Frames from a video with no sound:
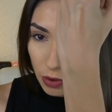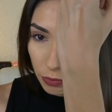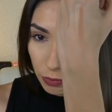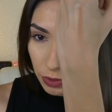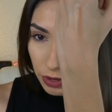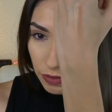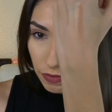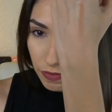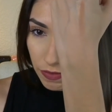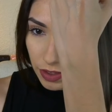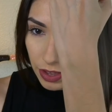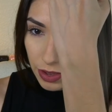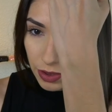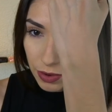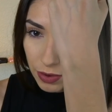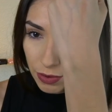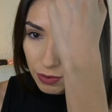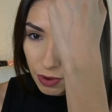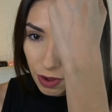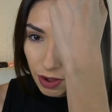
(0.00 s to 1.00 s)

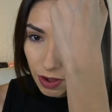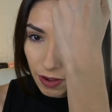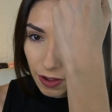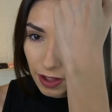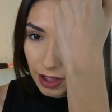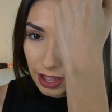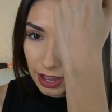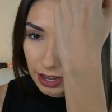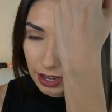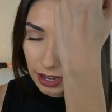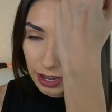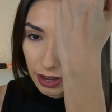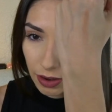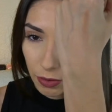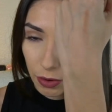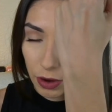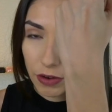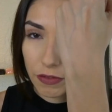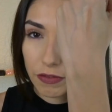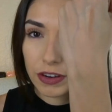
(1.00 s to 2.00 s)
review on,
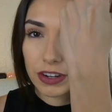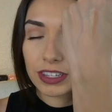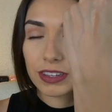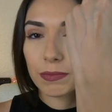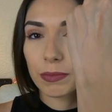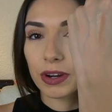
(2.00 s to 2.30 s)
or a first